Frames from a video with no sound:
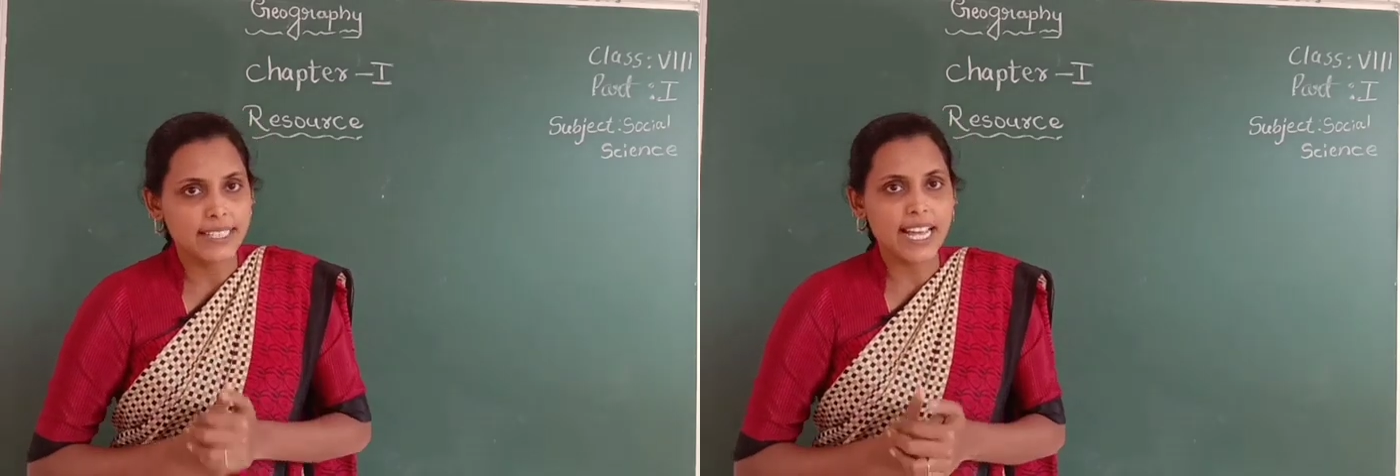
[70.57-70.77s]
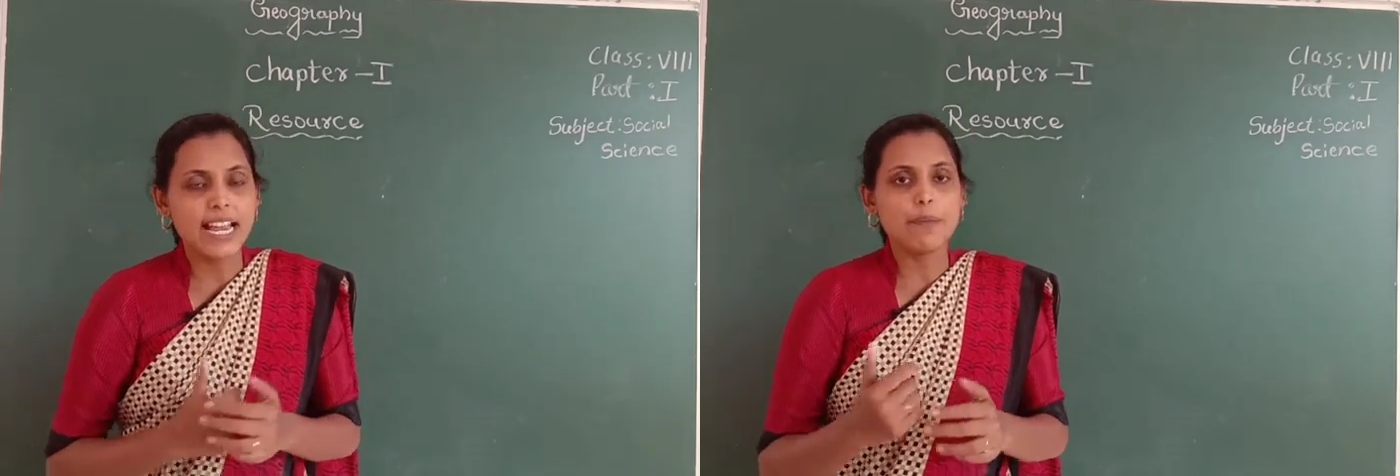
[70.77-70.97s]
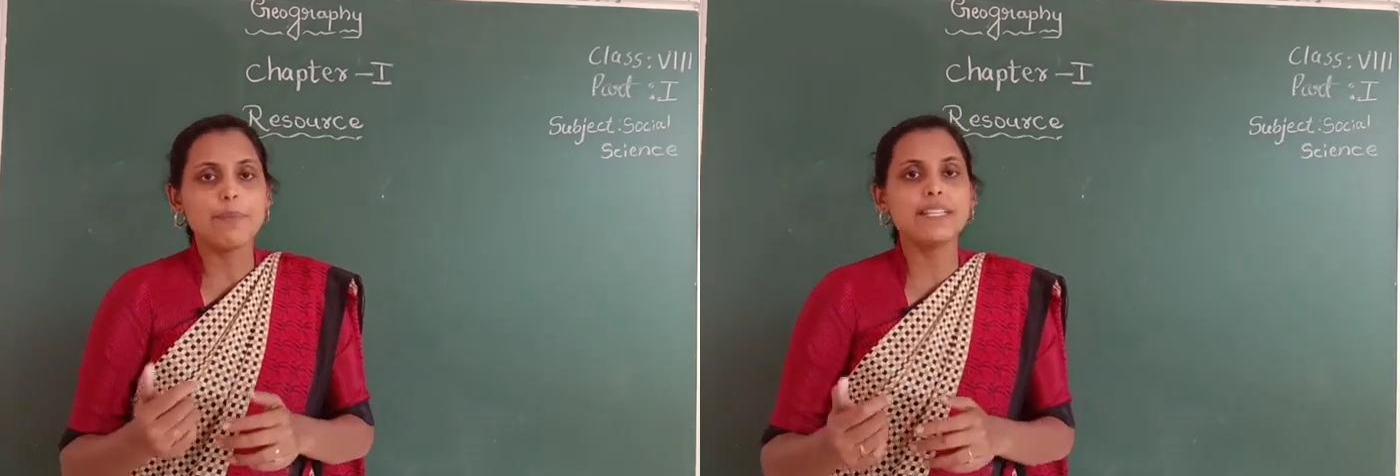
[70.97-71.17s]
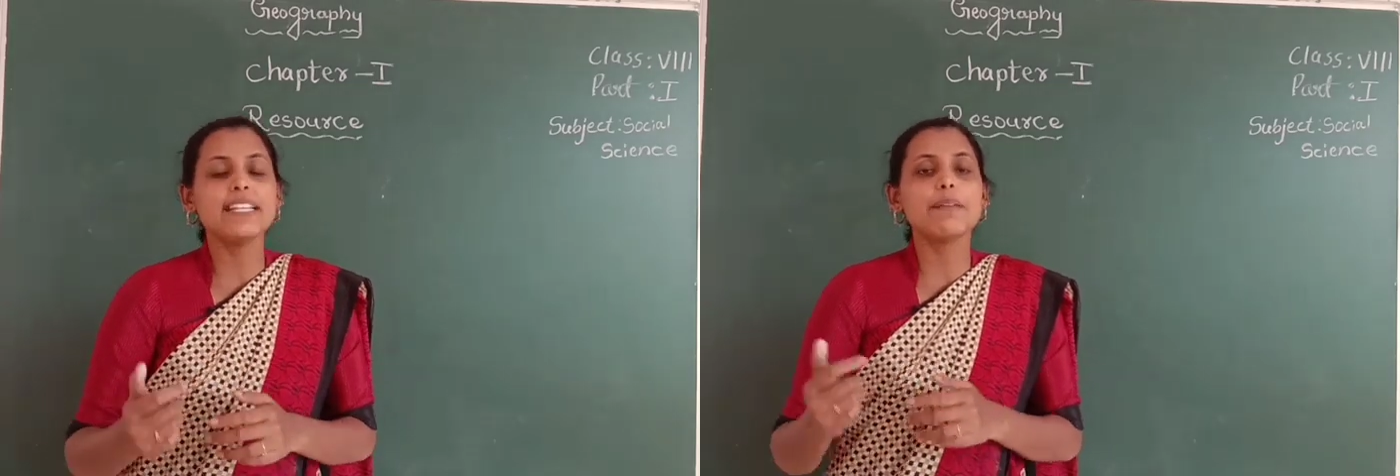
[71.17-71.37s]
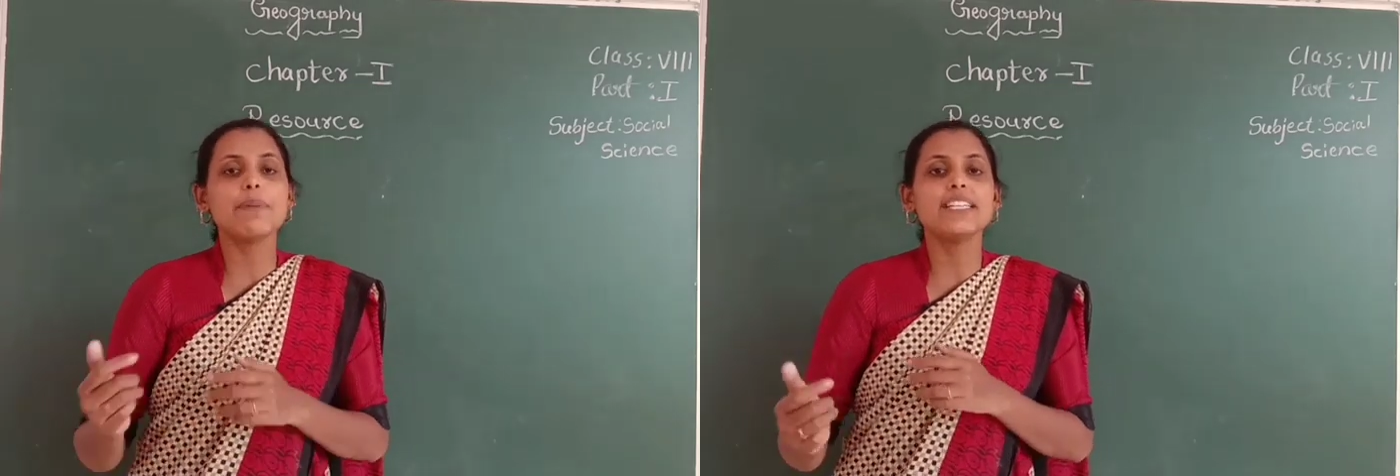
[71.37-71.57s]
They are helping
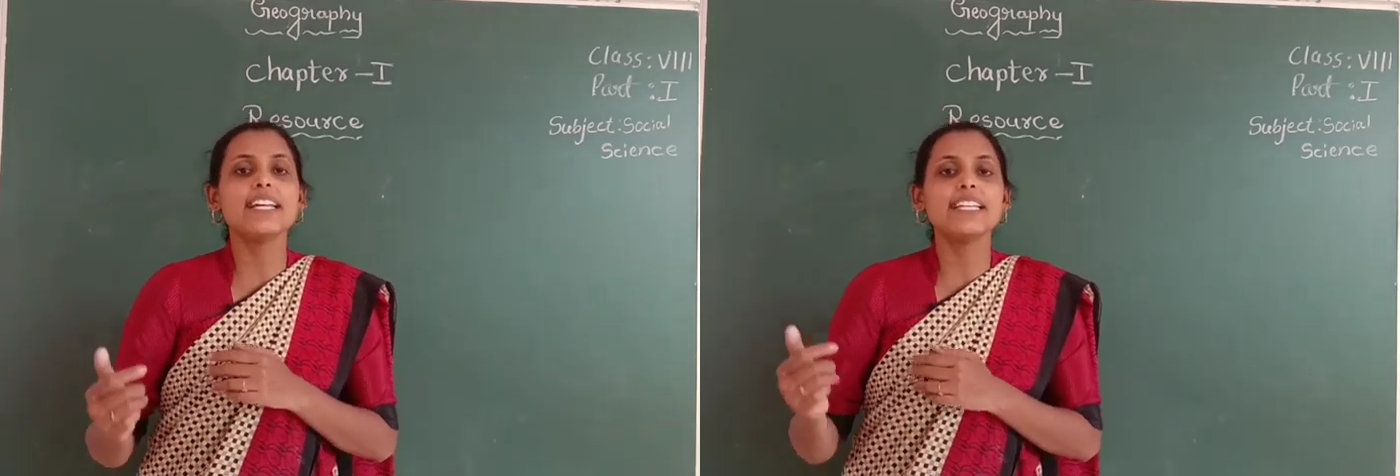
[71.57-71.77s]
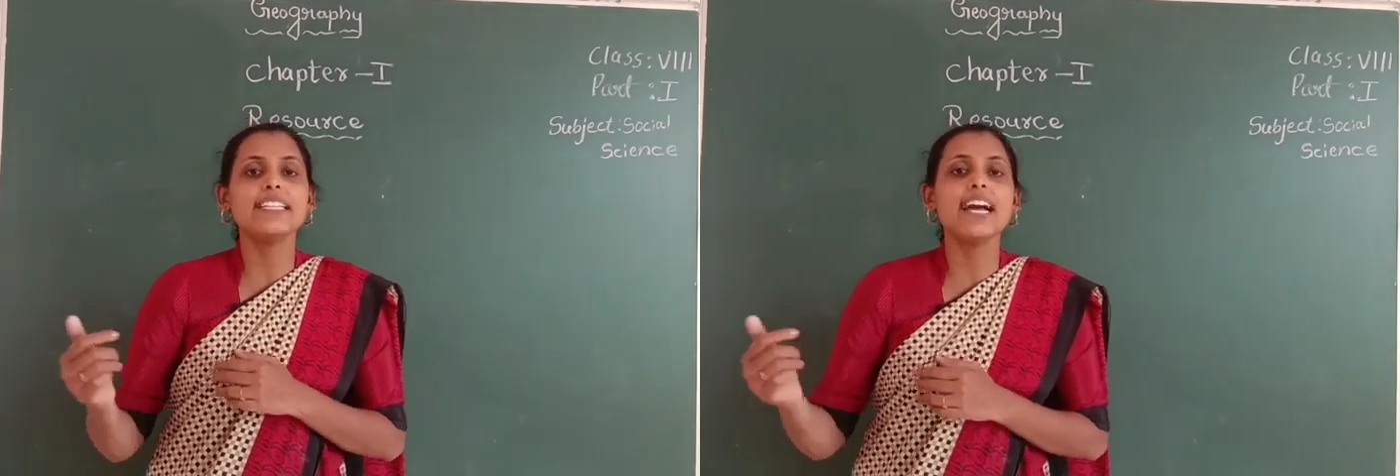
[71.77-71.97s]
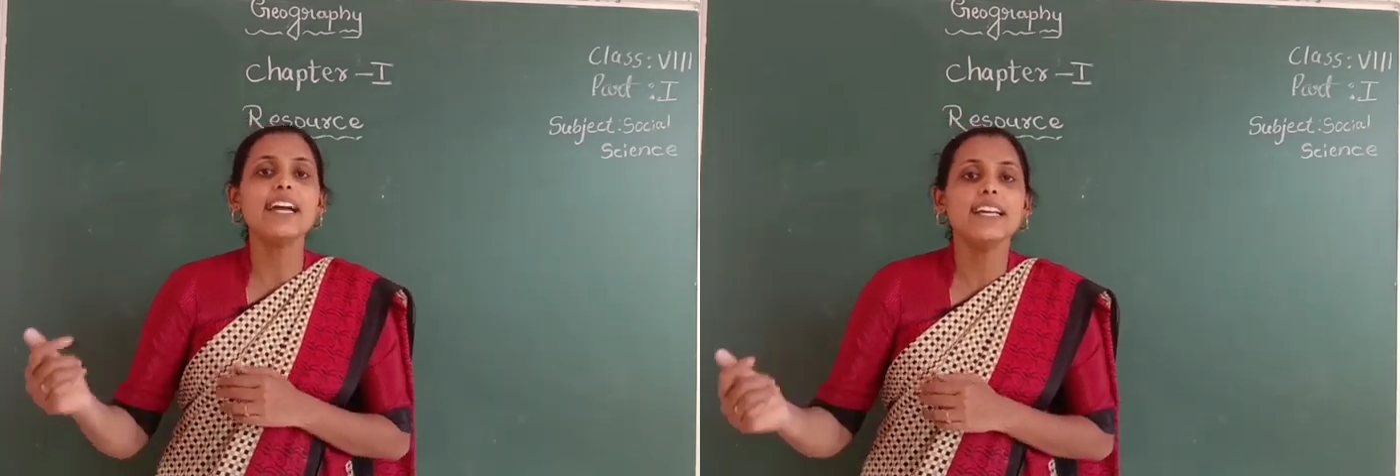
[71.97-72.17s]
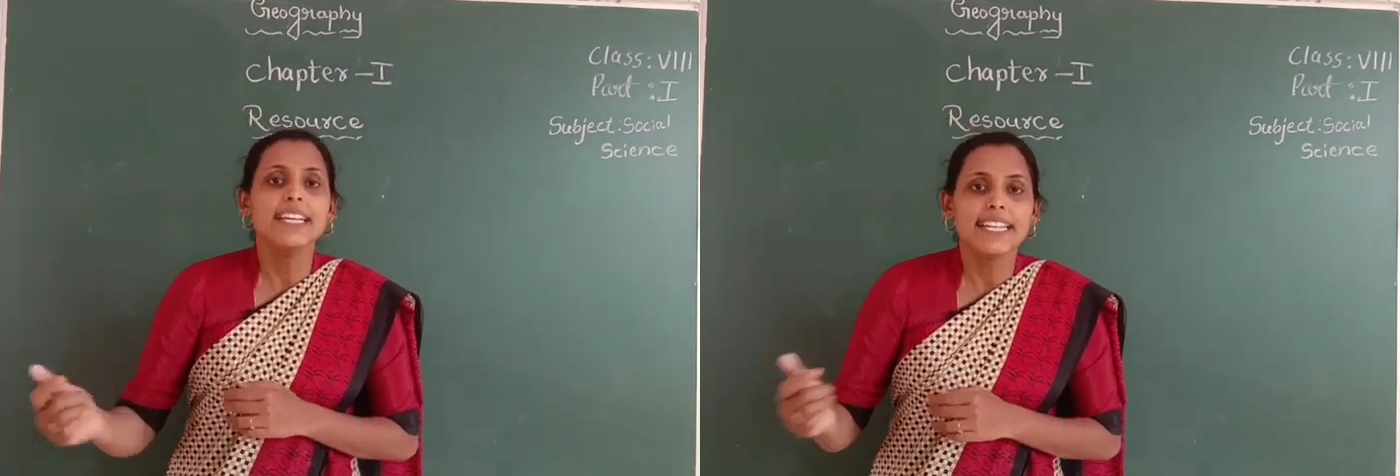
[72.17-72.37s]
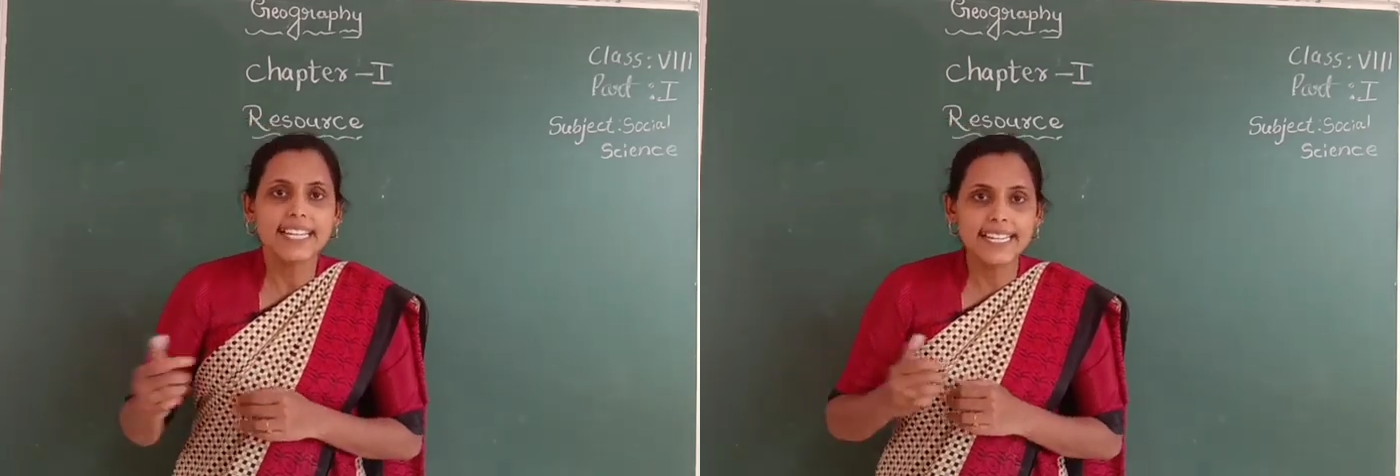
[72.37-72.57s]
their mother in the
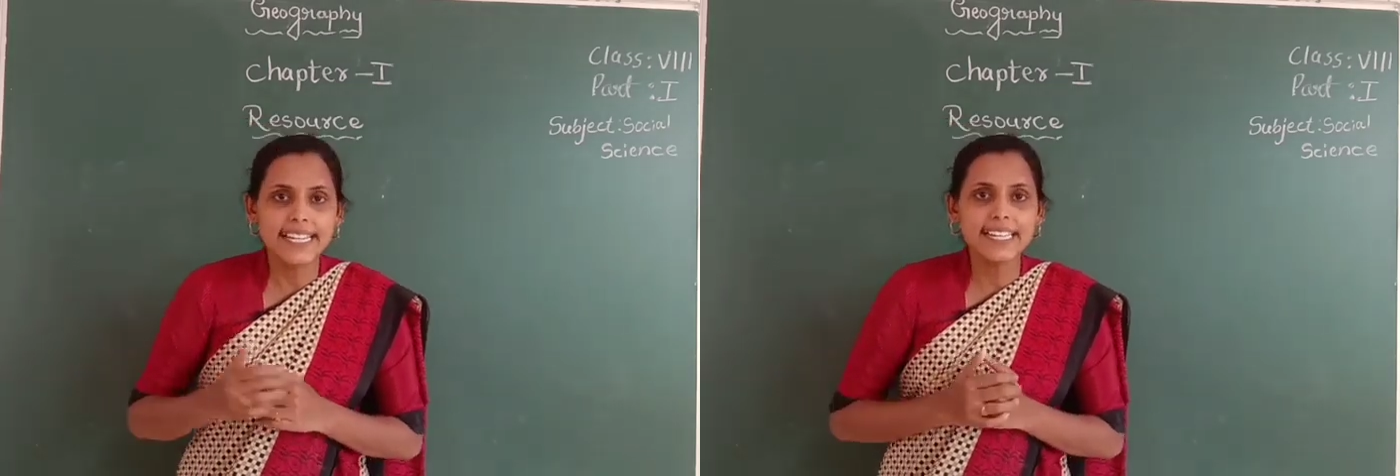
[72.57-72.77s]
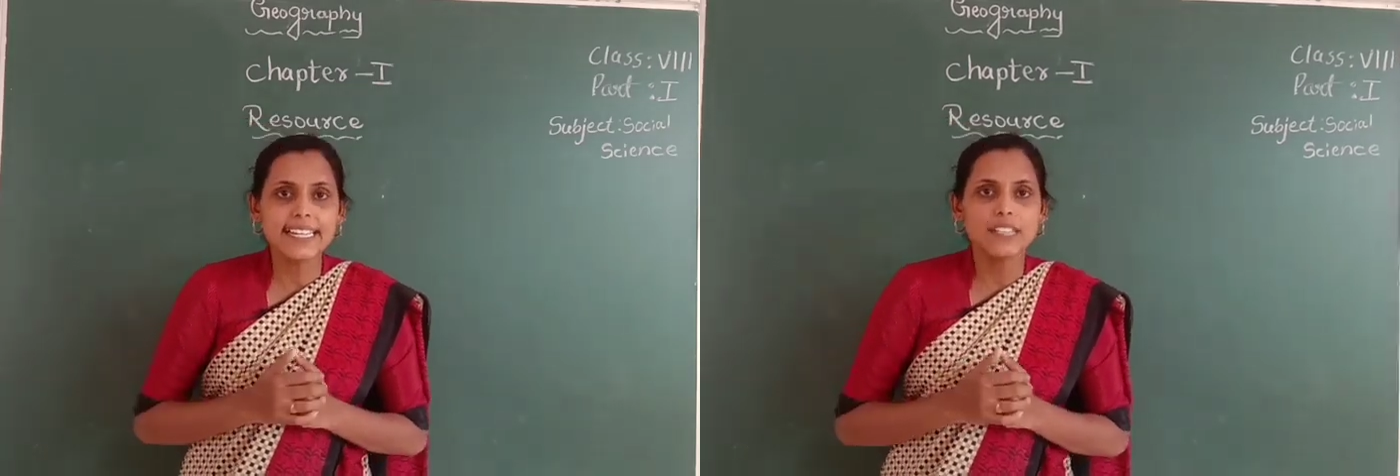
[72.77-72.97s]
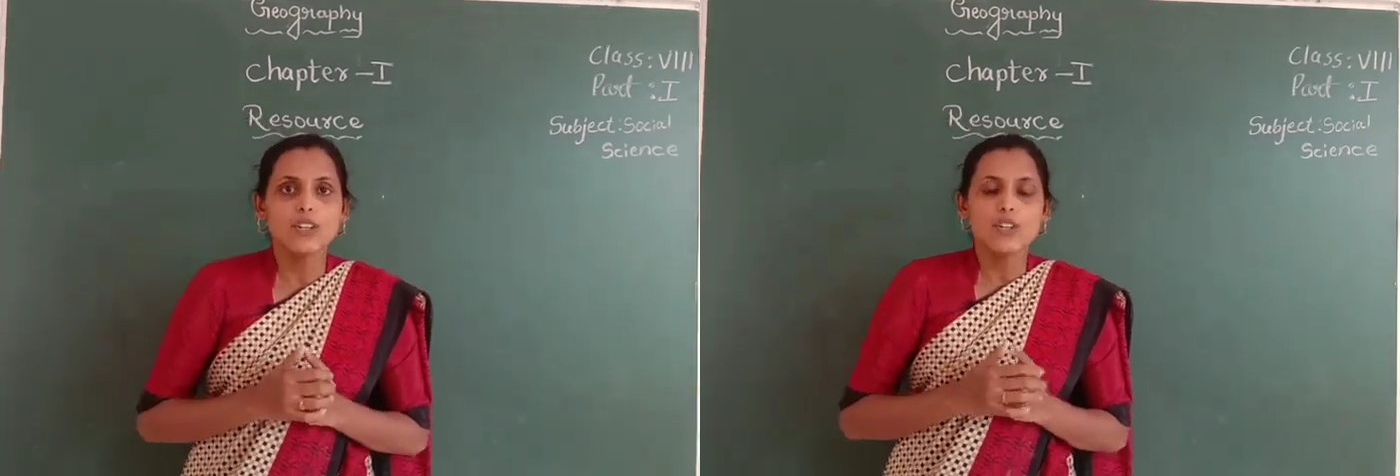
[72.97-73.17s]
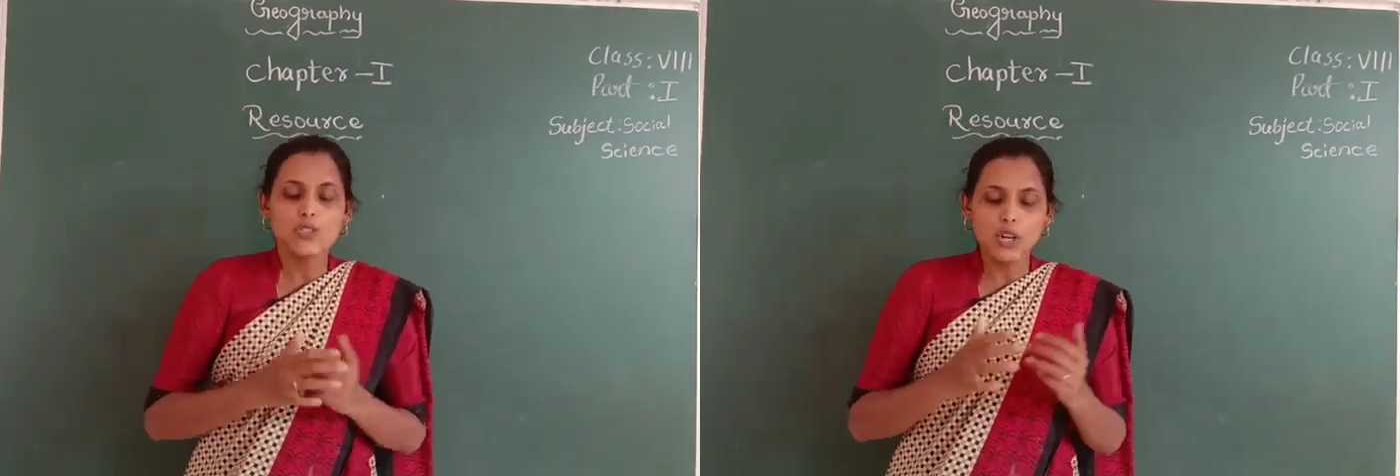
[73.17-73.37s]
cleaning.